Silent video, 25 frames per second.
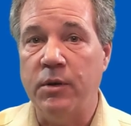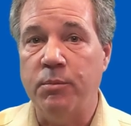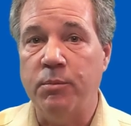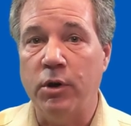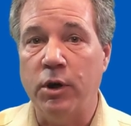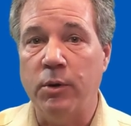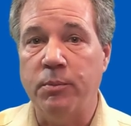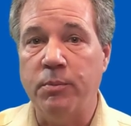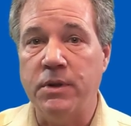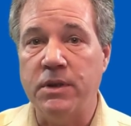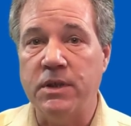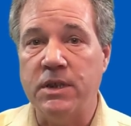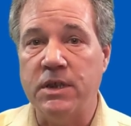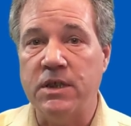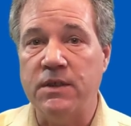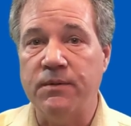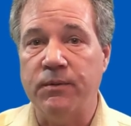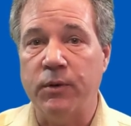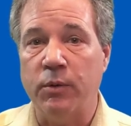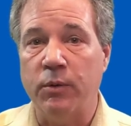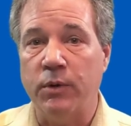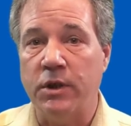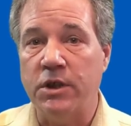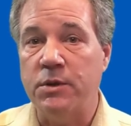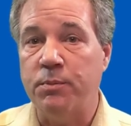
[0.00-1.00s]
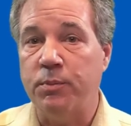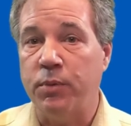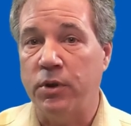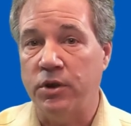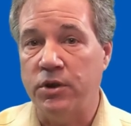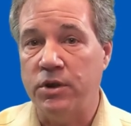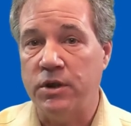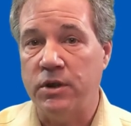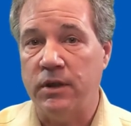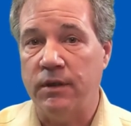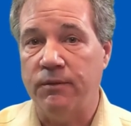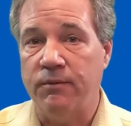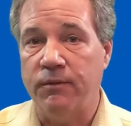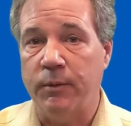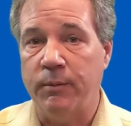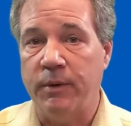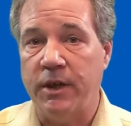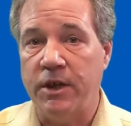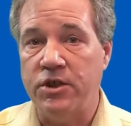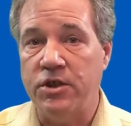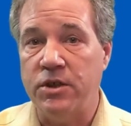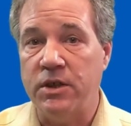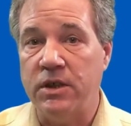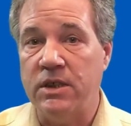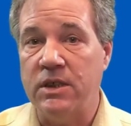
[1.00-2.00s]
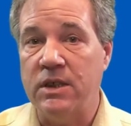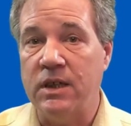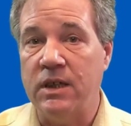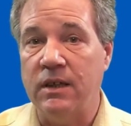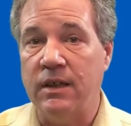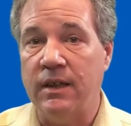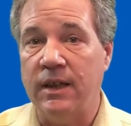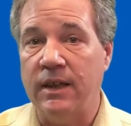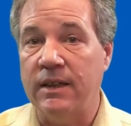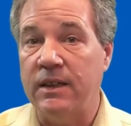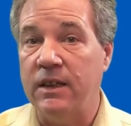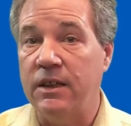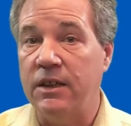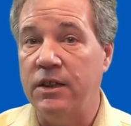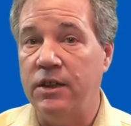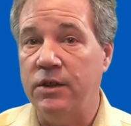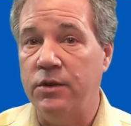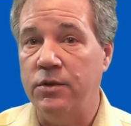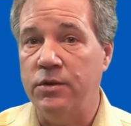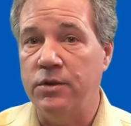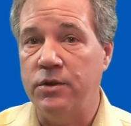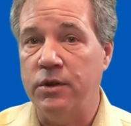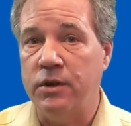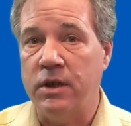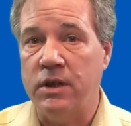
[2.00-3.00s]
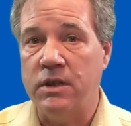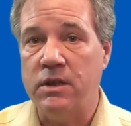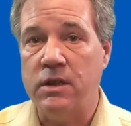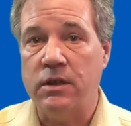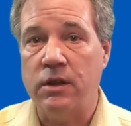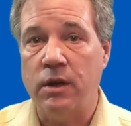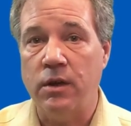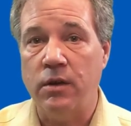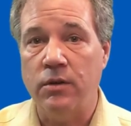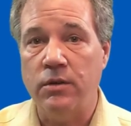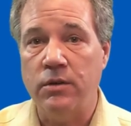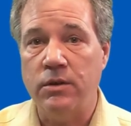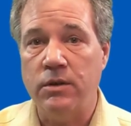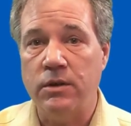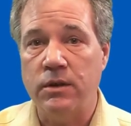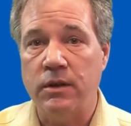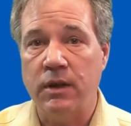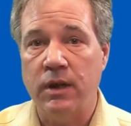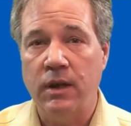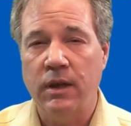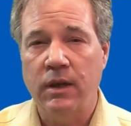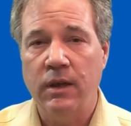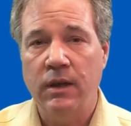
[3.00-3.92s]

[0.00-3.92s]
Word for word: the purposes for which personal information is collected, used, or disclosed.